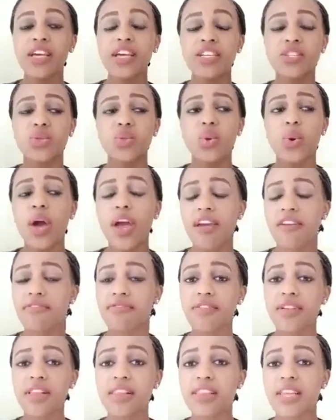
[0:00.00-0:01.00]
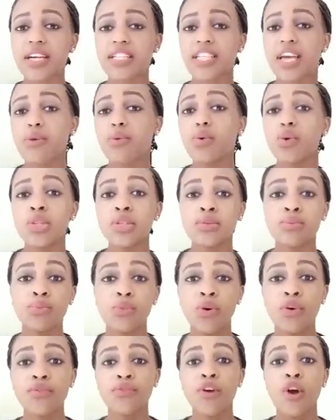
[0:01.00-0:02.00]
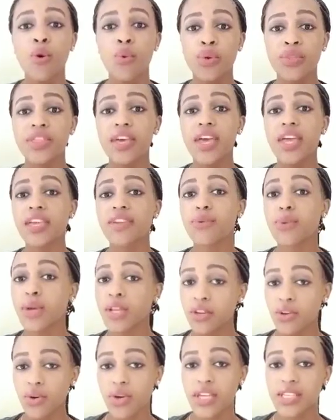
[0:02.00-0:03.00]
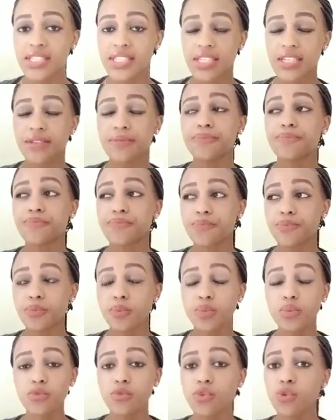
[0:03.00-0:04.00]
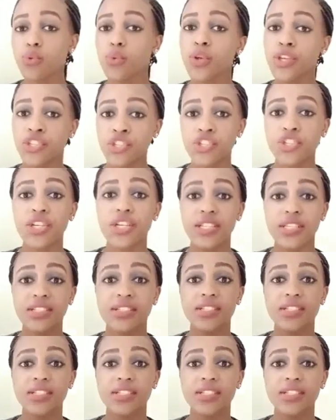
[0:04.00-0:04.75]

So I feel that I will move with the window AC, which